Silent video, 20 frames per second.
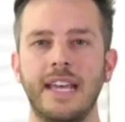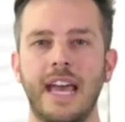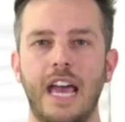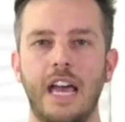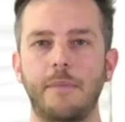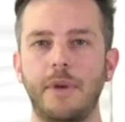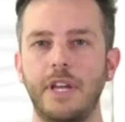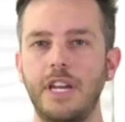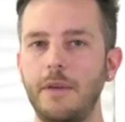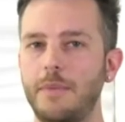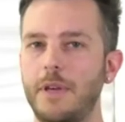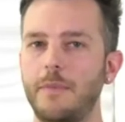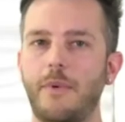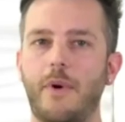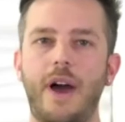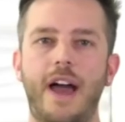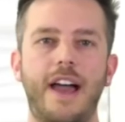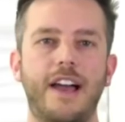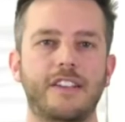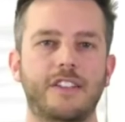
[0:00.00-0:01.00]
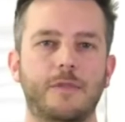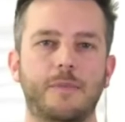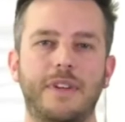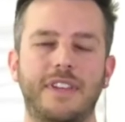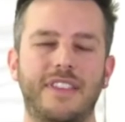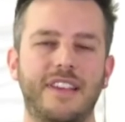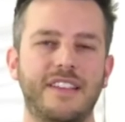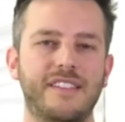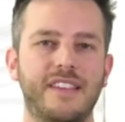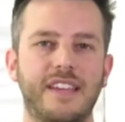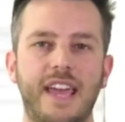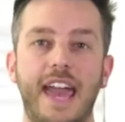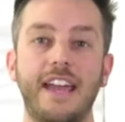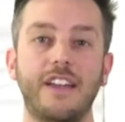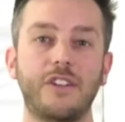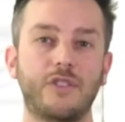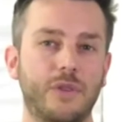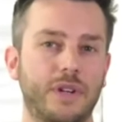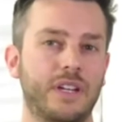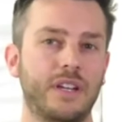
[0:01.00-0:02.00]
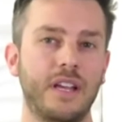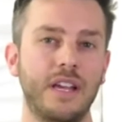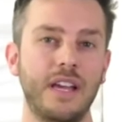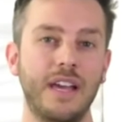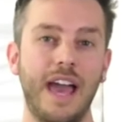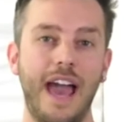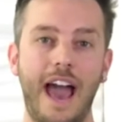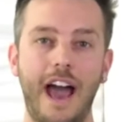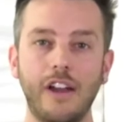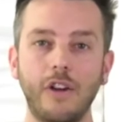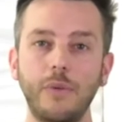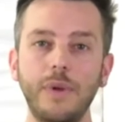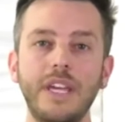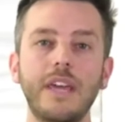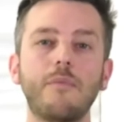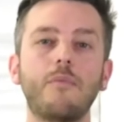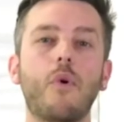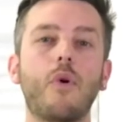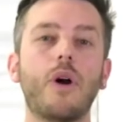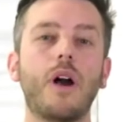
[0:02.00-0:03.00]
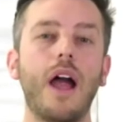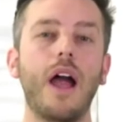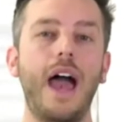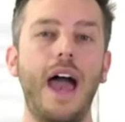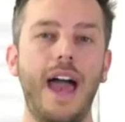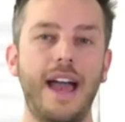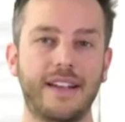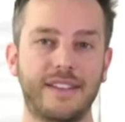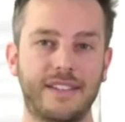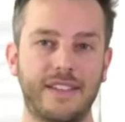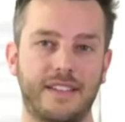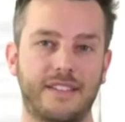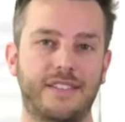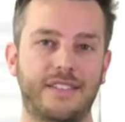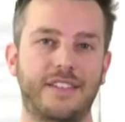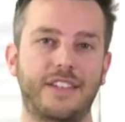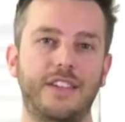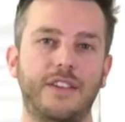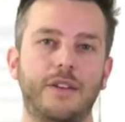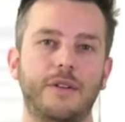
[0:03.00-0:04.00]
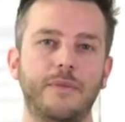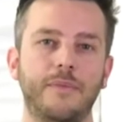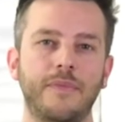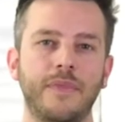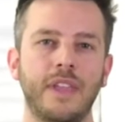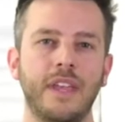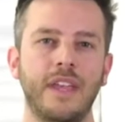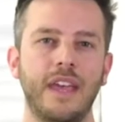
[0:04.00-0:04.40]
And many people ask me, they say, Adrian, how do we get more access to you?